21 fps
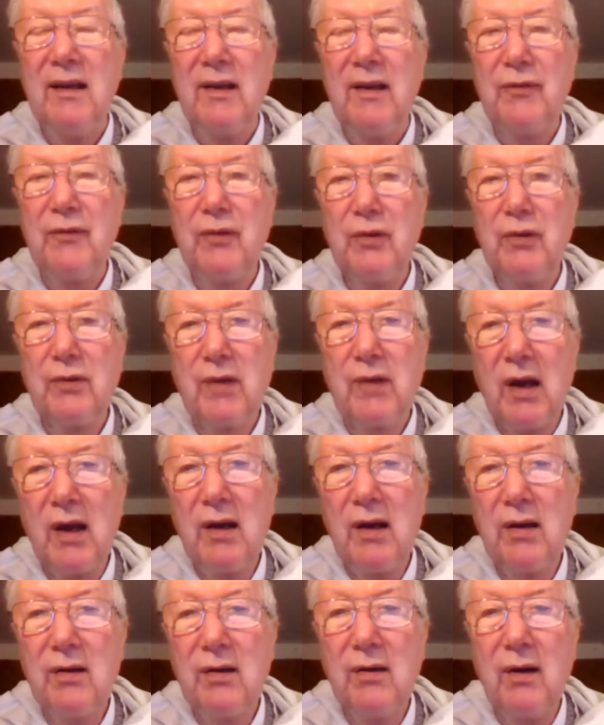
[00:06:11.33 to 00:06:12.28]
If you
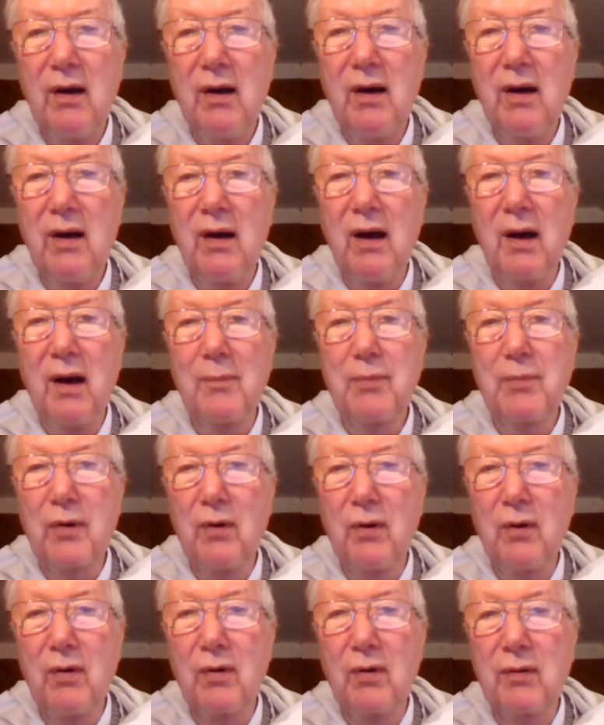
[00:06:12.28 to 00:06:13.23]
go
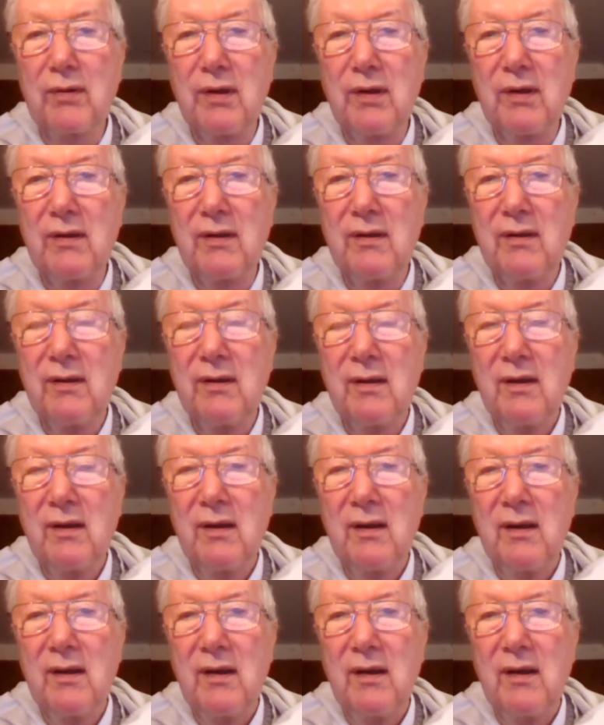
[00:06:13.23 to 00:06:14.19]
abroad
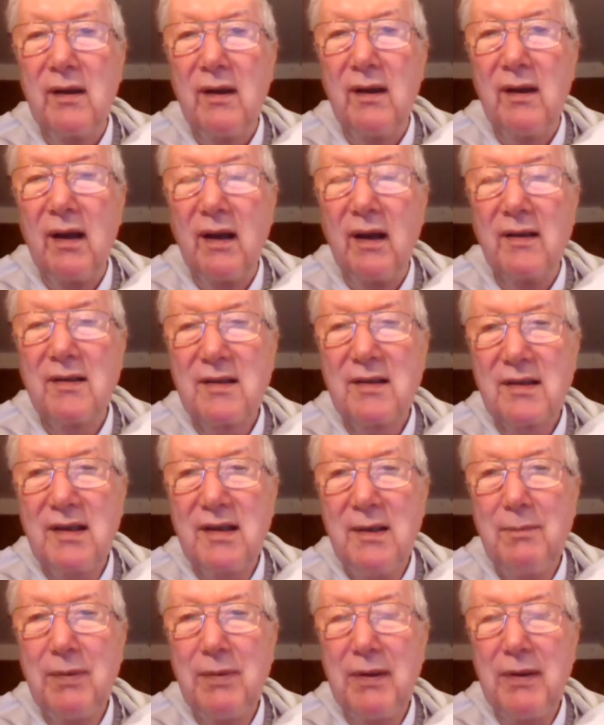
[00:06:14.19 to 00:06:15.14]
and
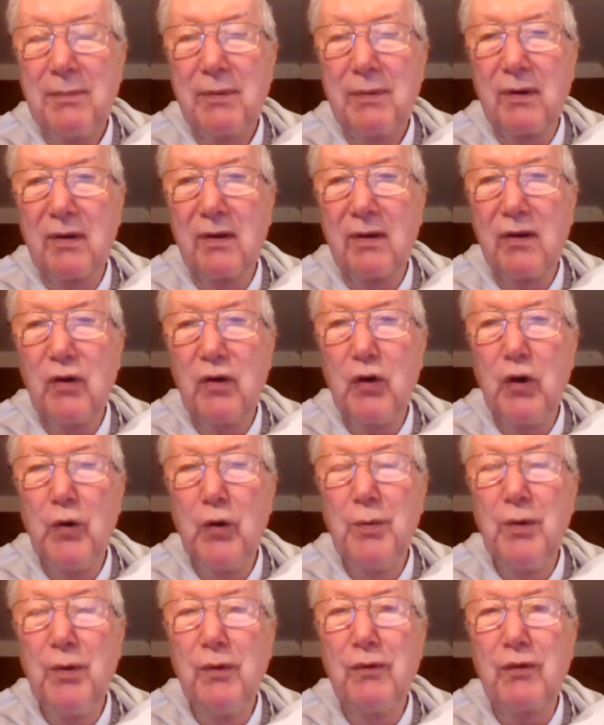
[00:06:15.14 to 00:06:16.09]
see people
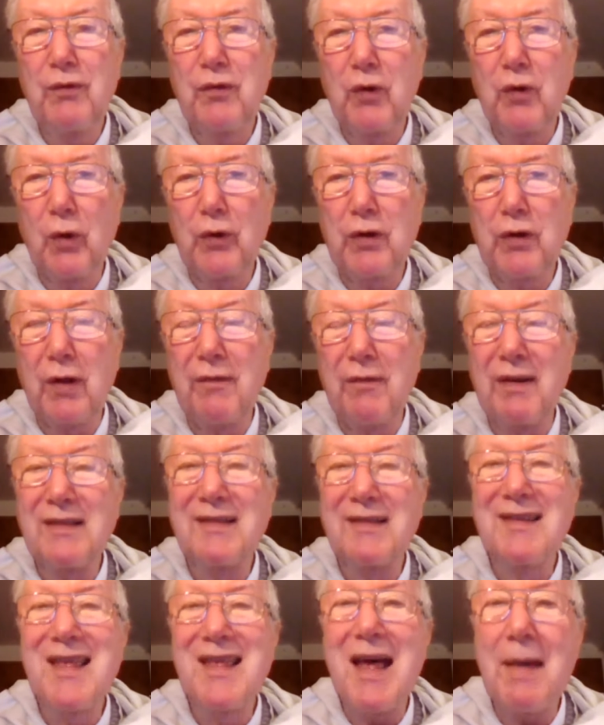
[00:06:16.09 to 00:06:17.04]
whom you've thought of
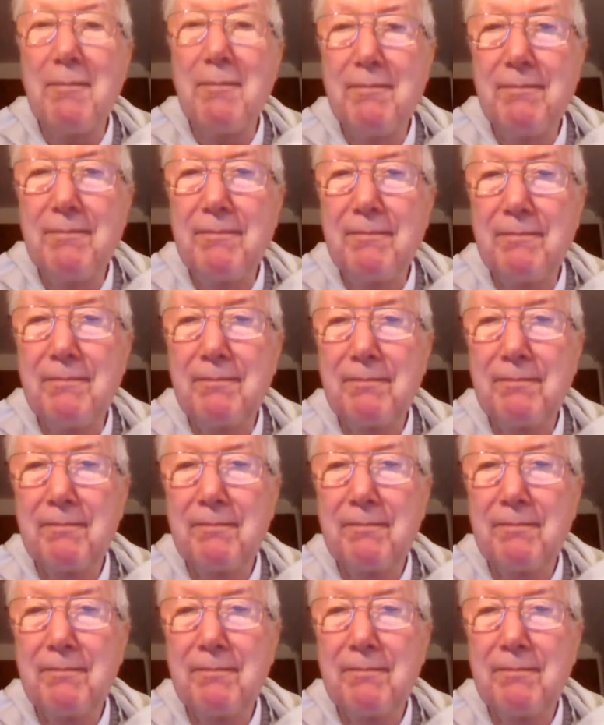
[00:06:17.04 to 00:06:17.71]
as them,